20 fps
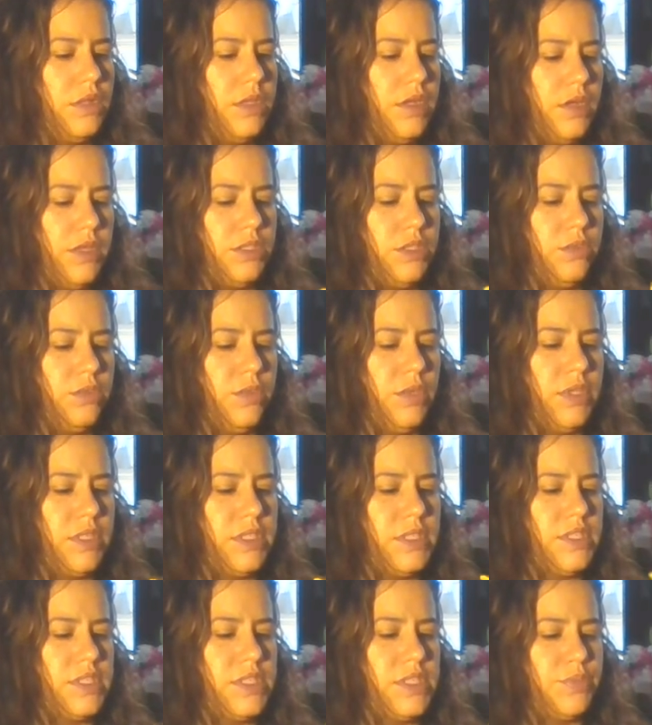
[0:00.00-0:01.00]
Now I do want
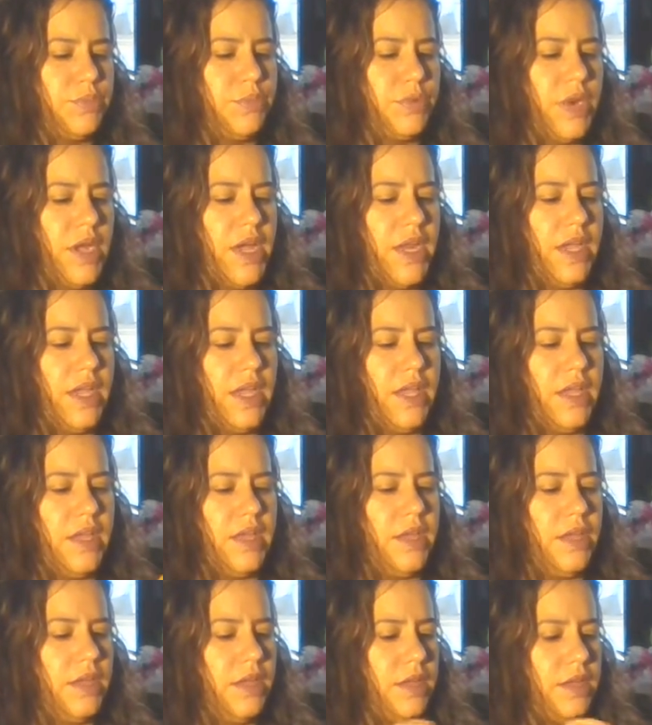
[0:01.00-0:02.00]
to spread it
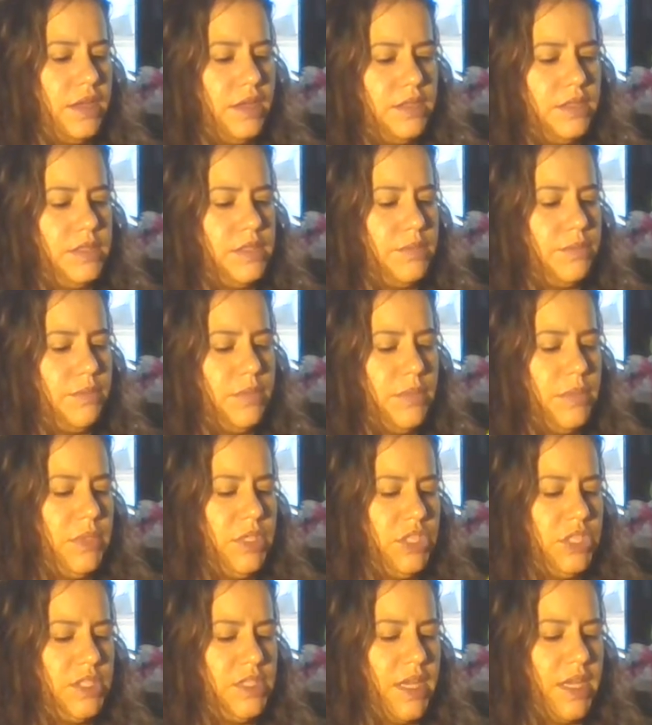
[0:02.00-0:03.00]
as
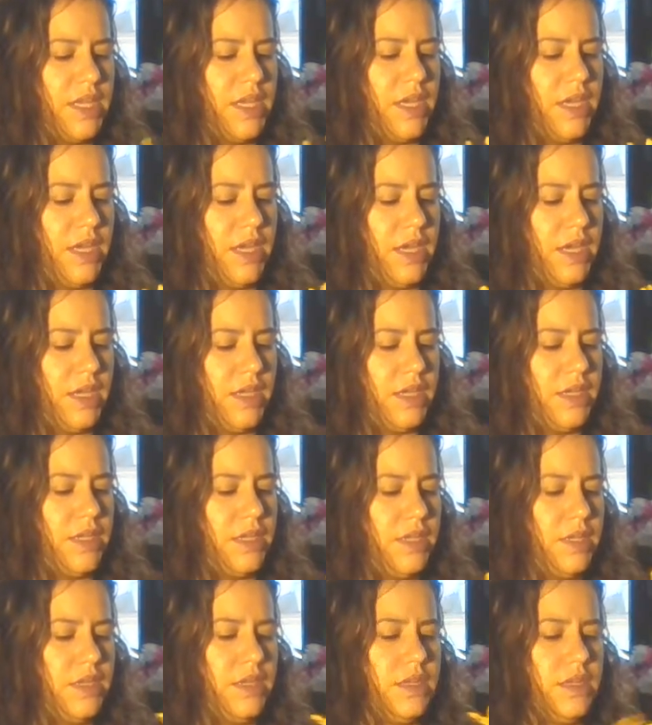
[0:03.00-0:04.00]
much as I
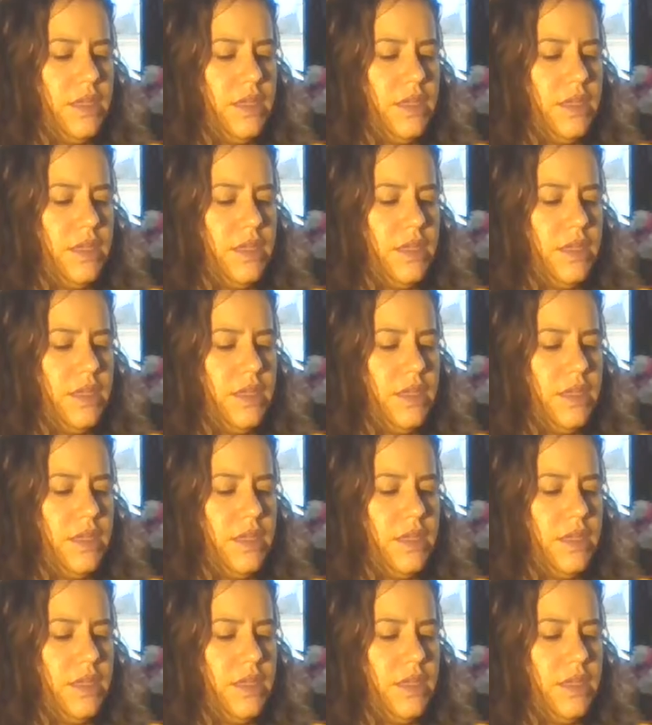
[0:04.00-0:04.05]
can,